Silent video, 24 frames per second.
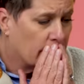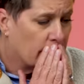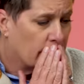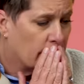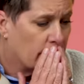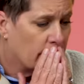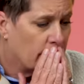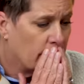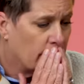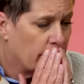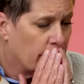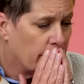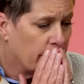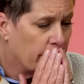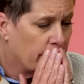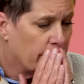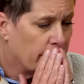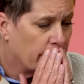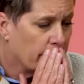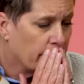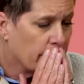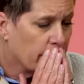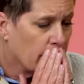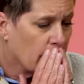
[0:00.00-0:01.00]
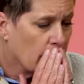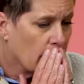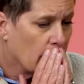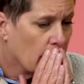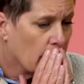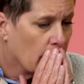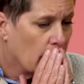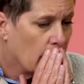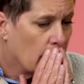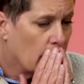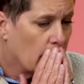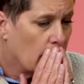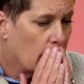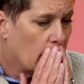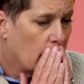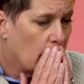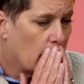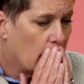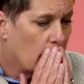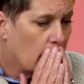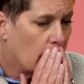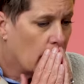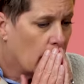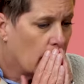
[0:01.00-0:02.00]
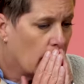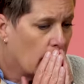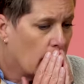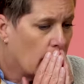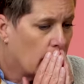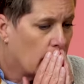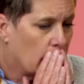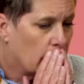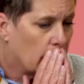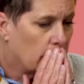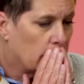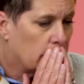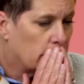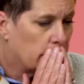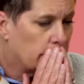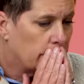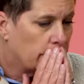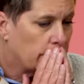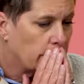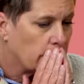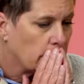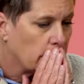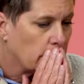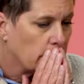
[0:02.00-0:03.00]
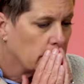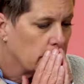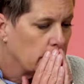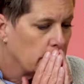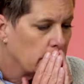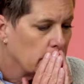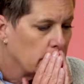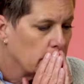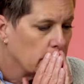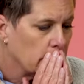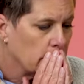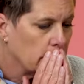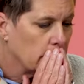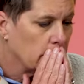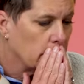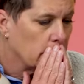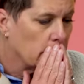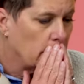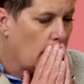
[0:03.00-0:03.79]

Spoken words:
[no speech]